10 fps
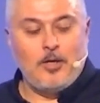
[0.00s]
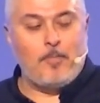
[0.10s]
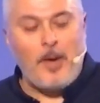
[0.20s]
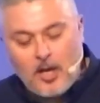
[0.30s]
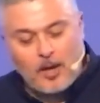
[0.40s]
You
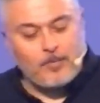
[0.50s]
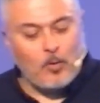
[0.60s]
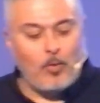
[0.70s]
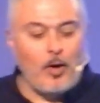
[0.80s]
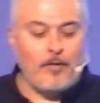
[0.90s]
pick up the
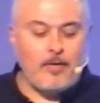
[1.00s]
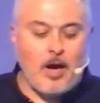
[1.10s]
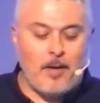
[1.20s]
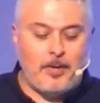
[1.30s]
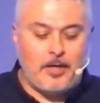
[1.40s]
Word of
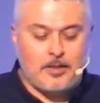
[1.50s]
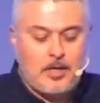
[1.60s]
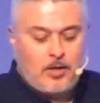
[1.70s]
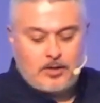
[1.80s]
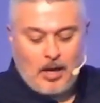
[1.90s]
God because
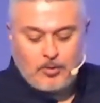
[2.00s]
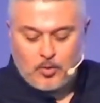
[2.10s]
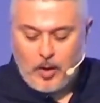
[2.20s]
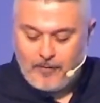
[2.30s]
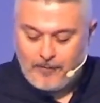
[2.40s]
you say, I'm just
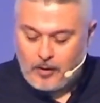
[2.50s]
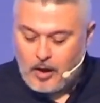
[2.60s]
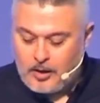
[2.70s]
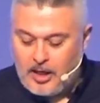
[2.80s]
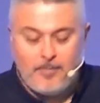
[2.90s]
waiting for
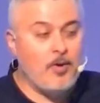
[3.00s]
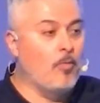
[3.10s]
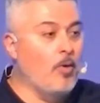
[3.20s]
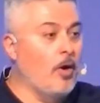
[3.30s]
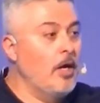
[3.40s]
God to give me a
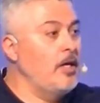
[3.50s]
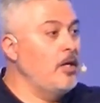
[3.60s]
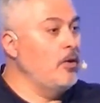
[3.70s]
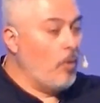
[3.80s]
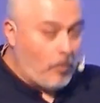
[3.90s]
word.
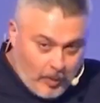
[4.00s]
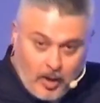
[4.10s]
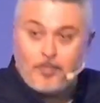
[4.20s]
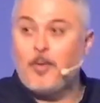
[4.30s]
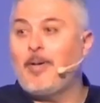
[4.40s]
Well, pick up the